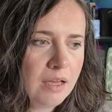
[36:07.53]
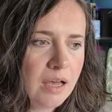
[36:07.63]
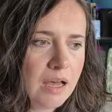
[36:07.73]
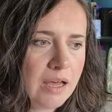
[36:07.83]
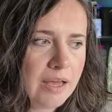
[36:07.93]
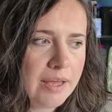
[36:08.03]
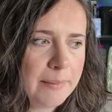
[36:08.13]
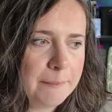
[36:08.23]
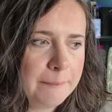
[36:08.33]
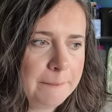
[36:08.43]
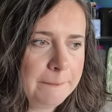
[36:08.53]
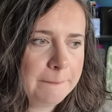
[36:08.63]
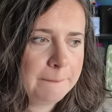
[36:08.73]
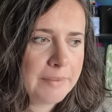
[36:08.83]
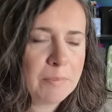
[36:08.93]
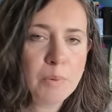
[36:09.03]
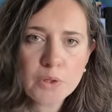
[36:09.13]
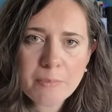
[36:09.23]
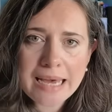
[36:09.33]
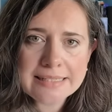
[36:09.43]
I bought the
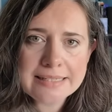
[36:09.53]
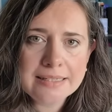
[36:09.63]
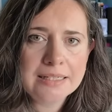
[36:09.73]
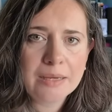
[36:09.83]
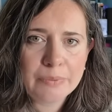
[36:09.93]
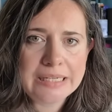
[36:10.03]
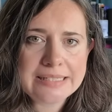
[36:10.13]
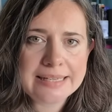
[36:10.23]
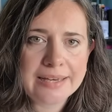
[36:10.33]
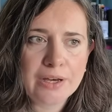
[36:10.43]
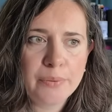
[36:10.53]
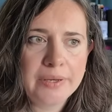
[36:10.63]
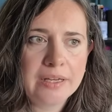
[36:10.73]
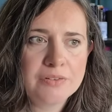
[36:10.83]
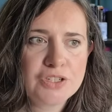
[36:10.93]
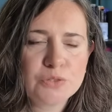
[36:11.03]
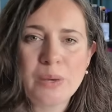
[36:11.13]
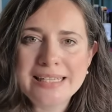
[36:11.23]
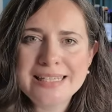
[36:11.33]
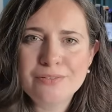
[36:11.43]
pattern, I'm ready to get going. I was just
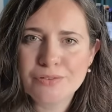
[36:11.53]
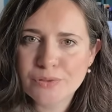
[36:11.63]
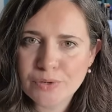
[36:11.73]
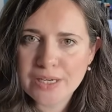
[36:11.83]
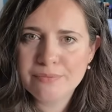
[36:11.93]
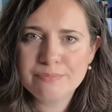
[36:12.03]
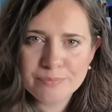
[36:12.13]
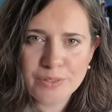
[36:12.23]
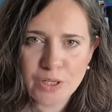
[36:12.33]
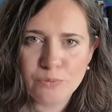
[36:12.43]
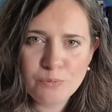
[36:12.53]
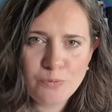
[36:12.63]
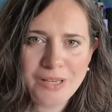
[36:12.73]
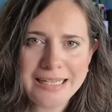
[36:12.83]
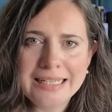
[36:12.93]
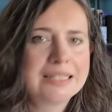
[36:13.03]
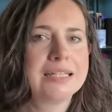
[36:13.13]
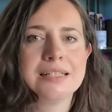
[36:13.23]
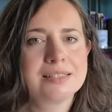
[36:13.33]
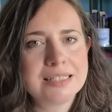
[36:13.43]
waiting for the right, feeling that
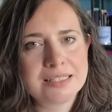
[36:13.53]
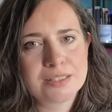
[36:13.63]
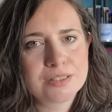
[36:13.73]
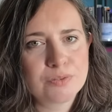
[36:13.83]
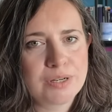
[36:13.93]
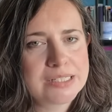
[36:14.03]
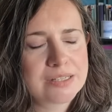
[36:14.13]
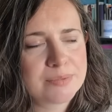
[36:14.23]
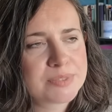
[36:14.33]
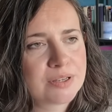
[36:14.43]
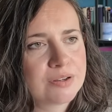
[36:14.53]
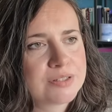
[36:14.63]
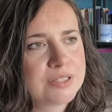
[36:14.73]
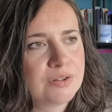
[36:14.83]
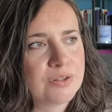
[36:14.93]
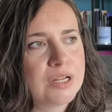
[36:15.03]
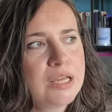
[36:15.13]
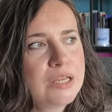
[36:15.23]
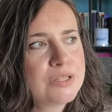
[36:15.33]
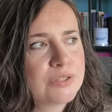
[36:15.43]
it's the right time to cast it on.
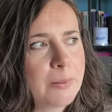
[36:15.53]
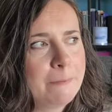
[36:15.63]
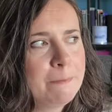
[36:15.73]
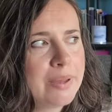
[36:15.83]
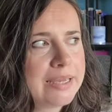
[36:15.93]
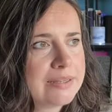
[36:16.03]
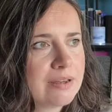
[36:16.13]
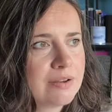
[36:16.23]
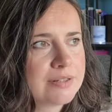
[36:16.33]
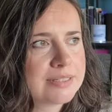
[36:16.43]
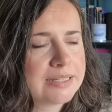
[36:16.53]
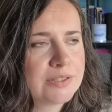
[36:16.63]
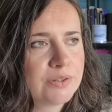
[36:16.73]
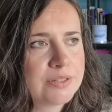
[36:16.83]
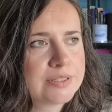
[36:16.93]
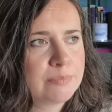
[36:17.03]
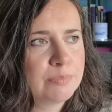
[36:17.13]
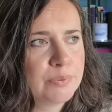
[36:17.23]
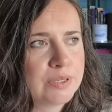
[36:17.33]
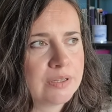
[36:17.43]
So I might cast that on at some
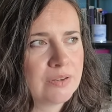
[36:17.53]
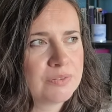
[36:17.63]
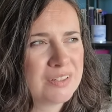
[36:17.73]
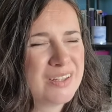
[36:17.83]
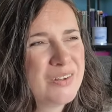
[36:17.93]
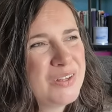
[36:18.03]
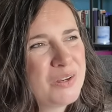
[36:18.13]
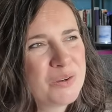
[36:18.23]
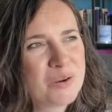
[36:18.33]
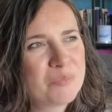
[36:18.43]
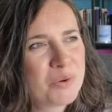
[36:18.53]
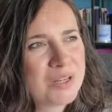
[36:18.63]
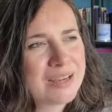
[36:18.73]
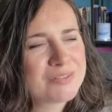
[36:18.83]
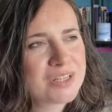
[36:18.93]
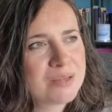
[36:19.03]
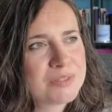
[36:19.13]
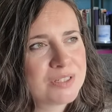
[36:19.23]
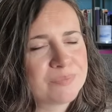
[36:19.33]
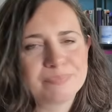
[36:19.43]
point. Oh no, I'm not going to have time to
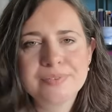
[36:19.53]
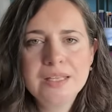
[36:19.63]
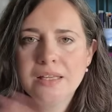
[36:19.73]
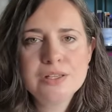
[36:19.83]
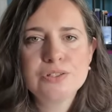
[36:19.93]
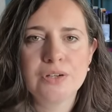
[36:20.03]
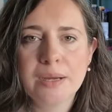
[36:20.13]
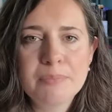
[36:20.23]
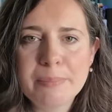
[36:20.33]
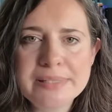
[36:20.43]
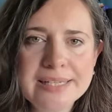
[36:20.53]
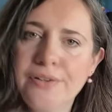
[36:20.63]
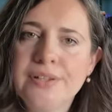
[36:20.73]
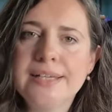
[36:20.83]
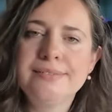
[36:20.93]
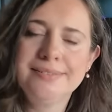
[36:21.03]
do it. Sorry, I'm rabbiting on now.